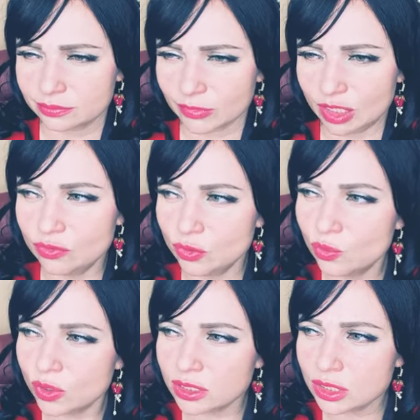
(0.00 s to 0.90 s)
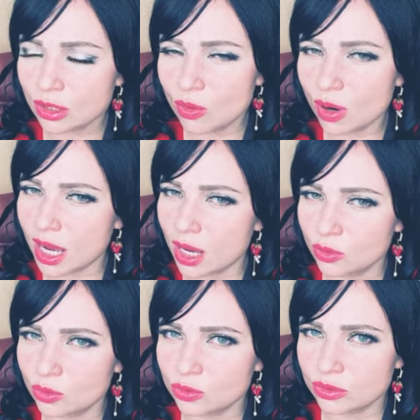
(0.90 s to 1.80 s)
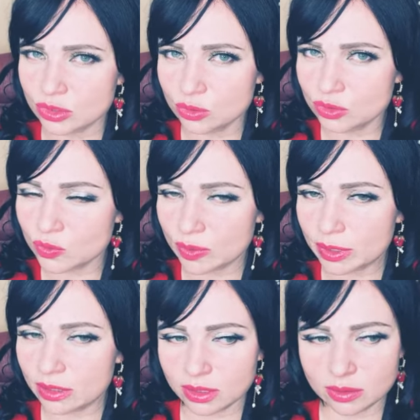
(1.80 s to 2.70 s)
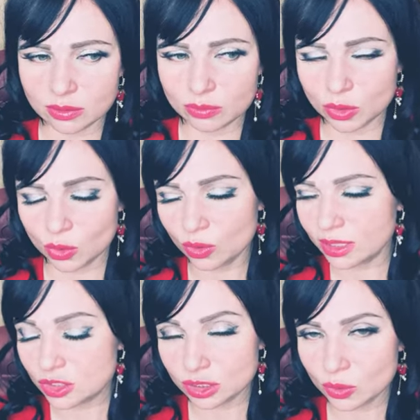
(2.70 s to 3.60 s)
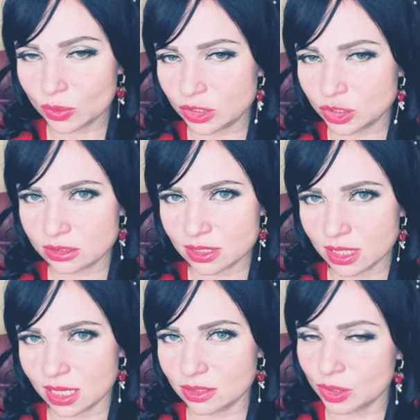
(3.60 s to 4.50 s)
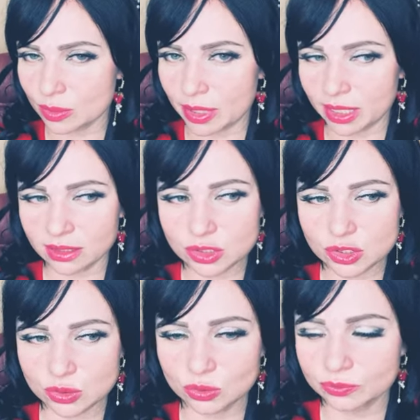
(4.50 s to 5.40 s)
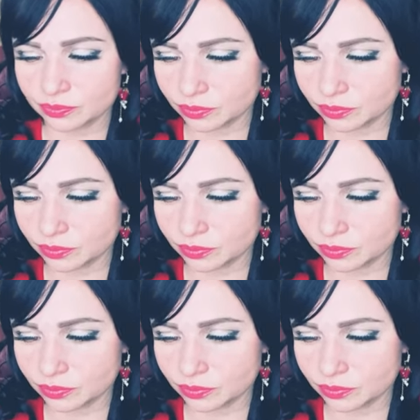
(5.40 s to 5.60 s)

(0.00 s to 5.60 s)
If you want to know how those women in earlier generations got their men to,